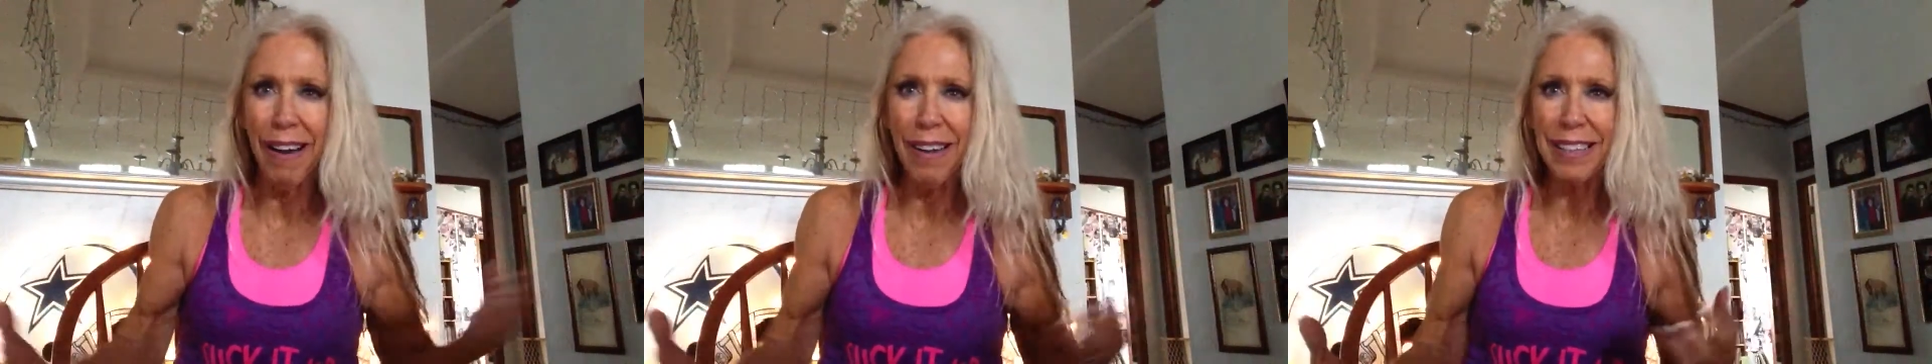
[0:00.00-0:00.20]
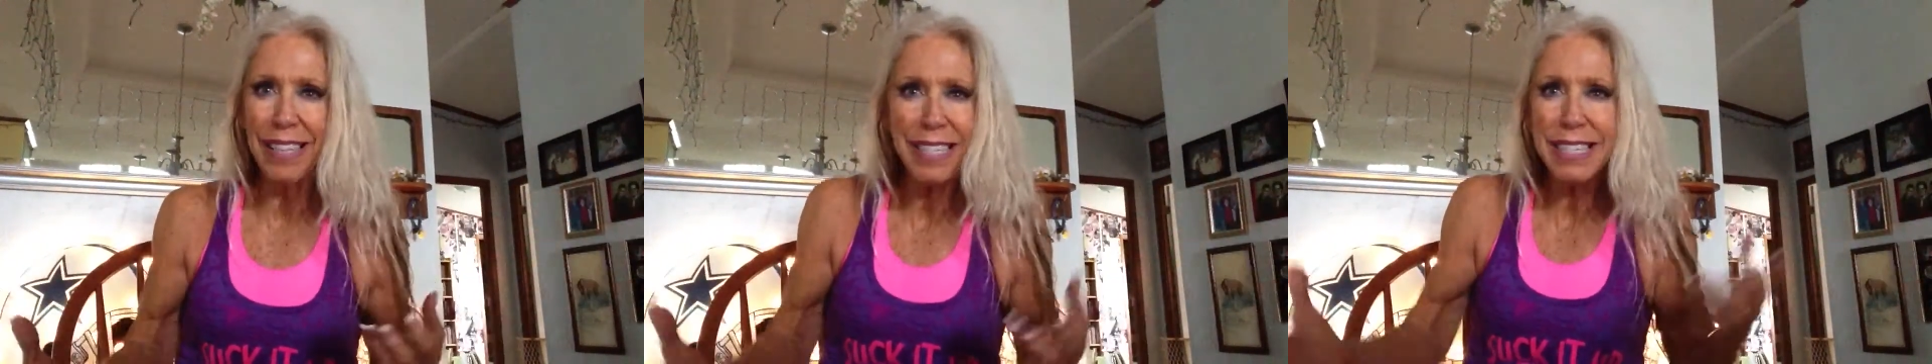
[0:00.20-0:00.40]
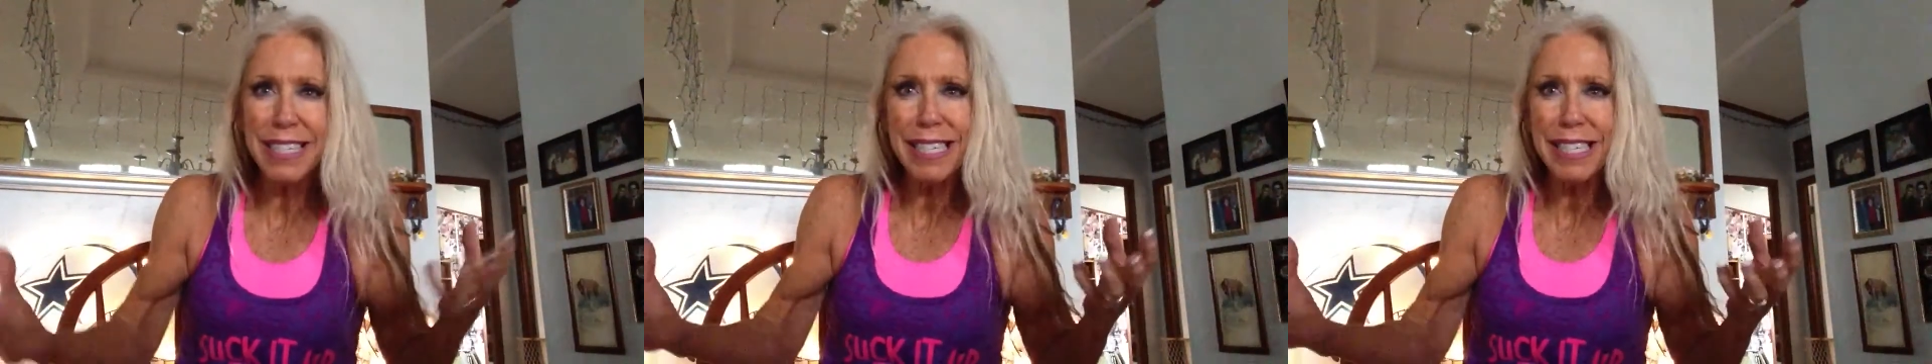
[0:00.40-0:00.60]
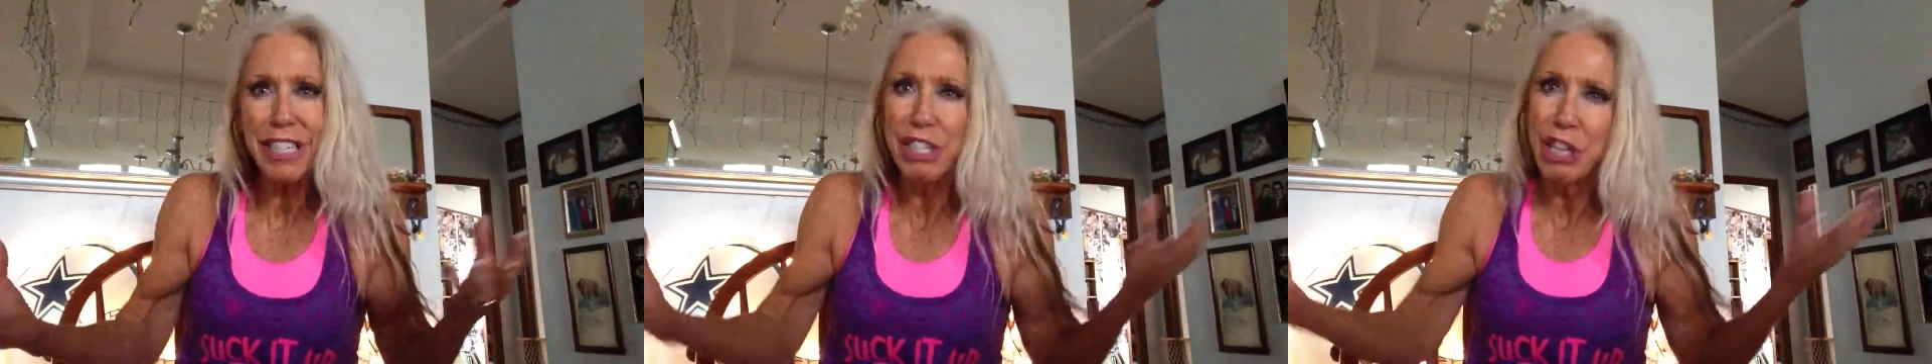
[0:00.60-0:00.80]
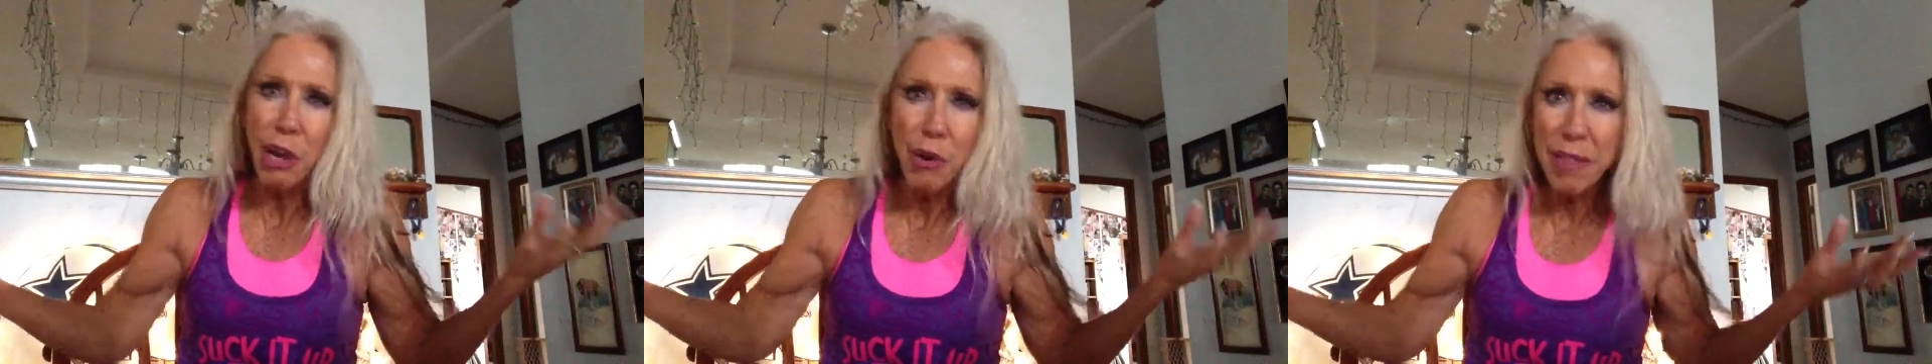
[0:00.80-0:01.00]
Let's
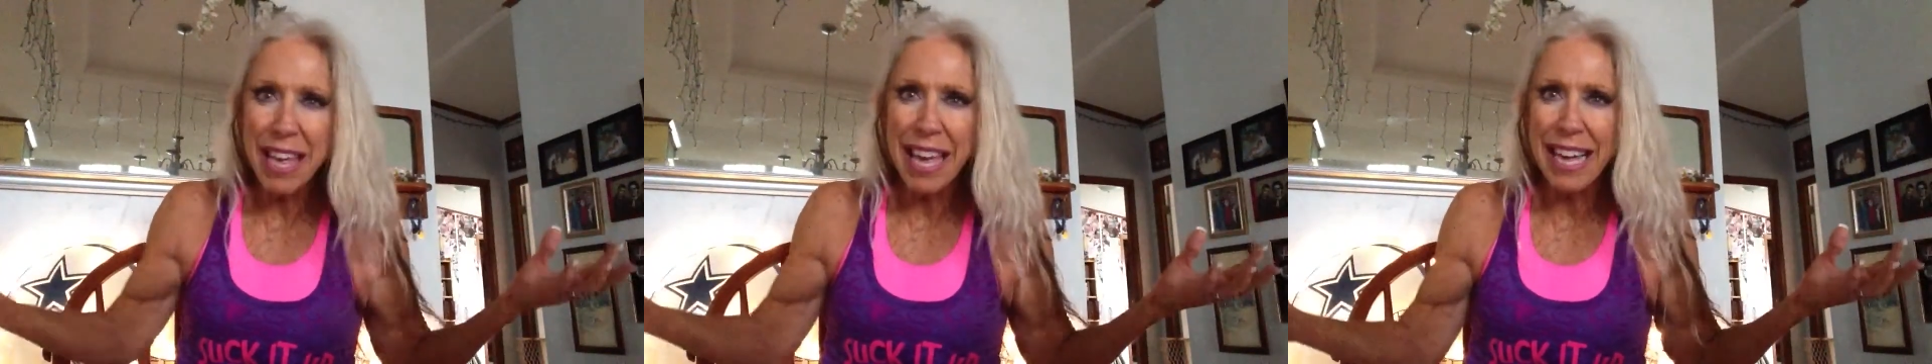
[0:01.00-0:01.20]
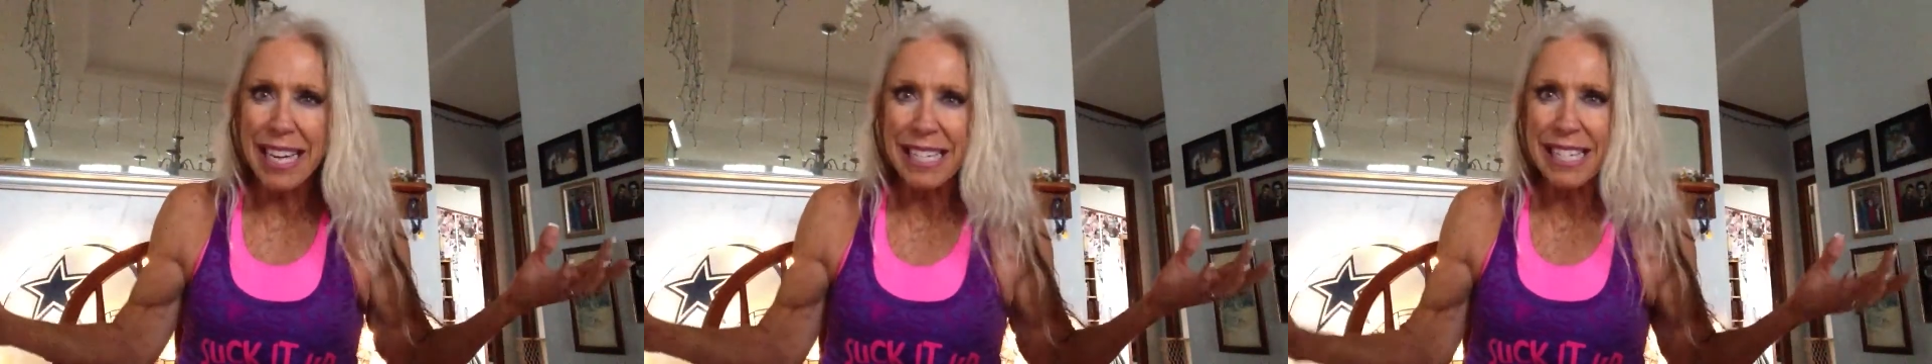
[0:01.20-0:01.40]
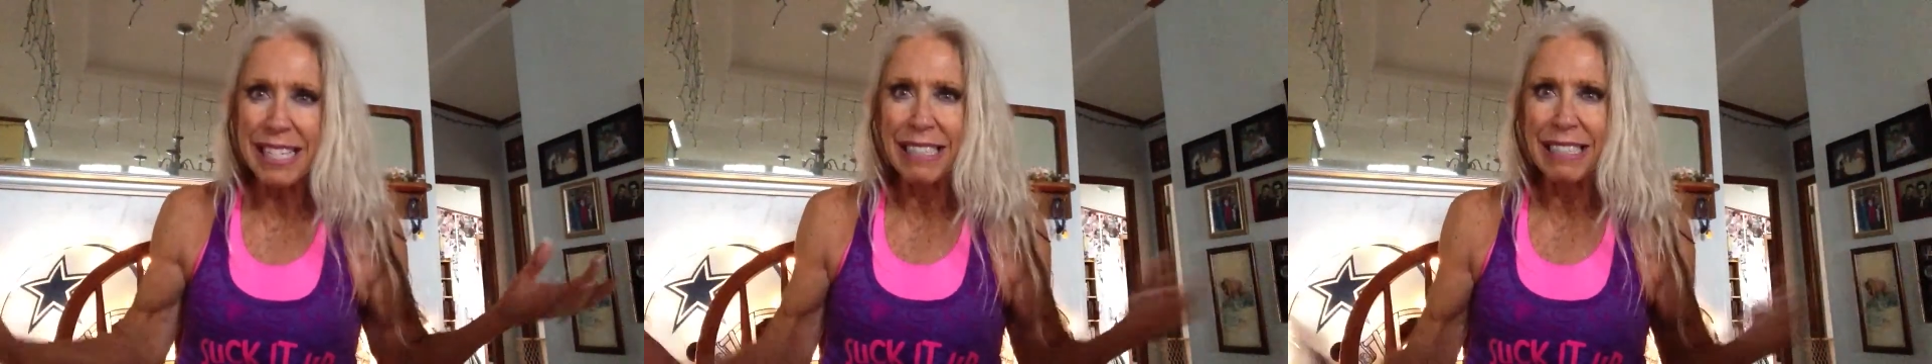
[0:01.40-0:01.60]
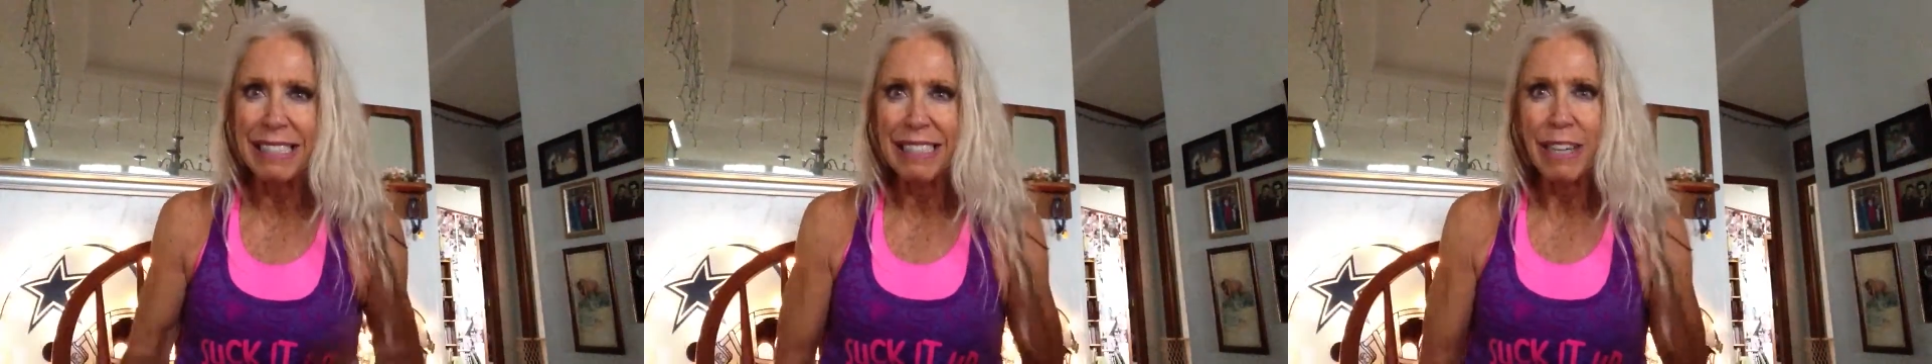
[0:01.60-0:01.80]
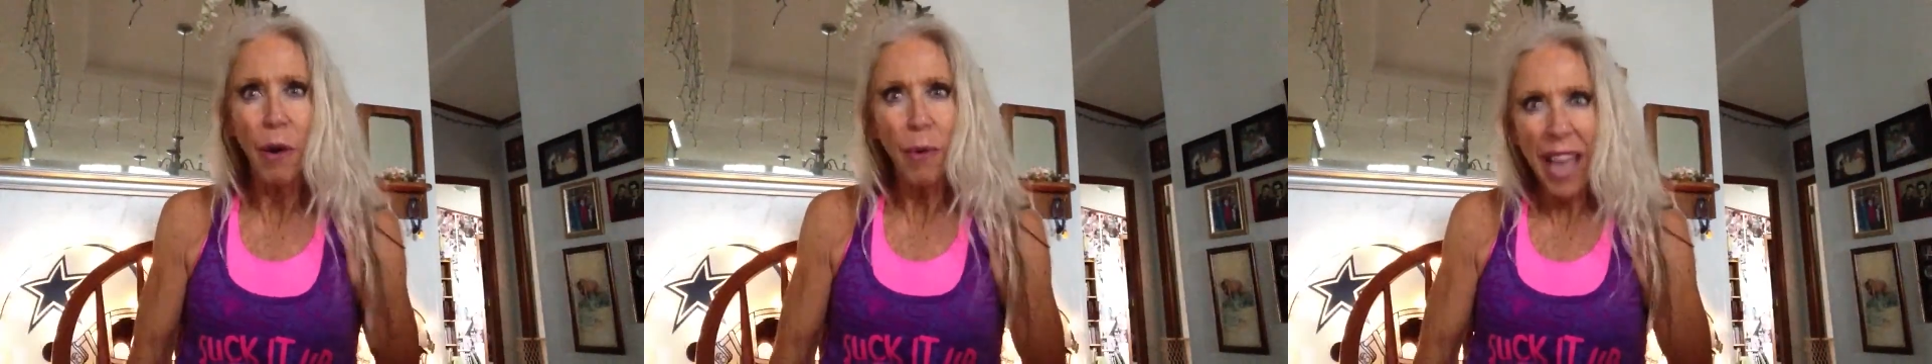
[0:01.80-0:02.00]
just do this,
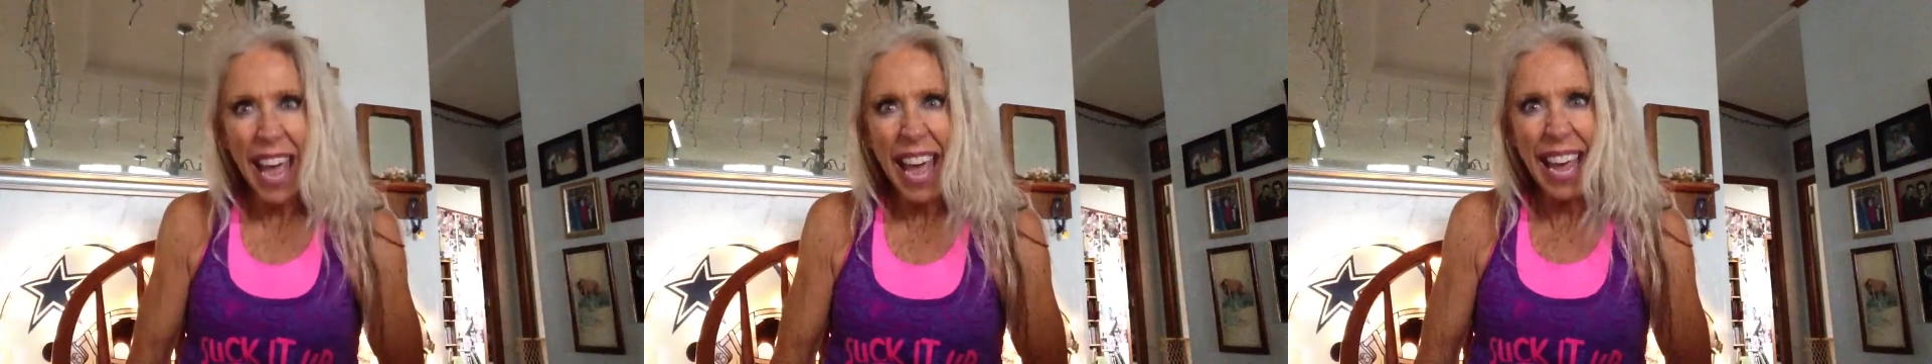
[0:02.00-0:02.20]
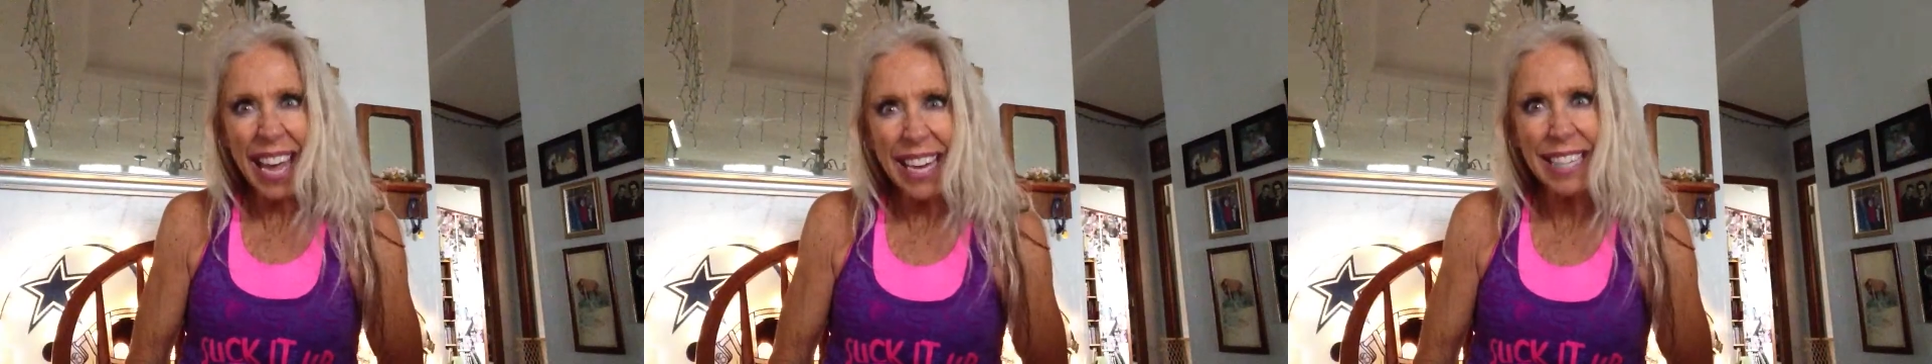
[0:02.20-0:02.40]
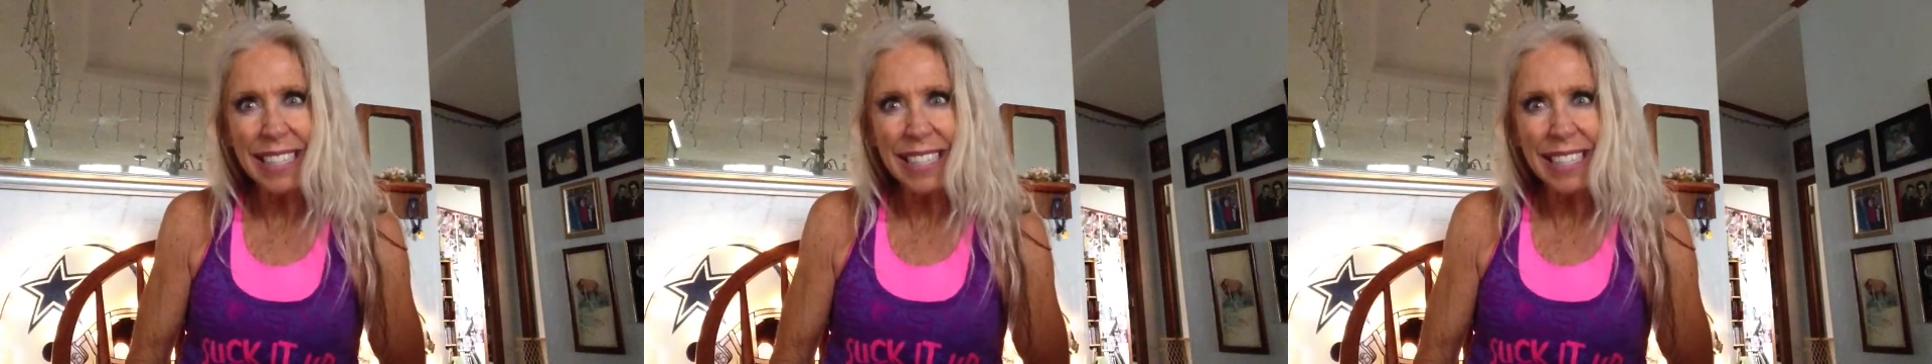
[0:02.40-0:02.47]
okay?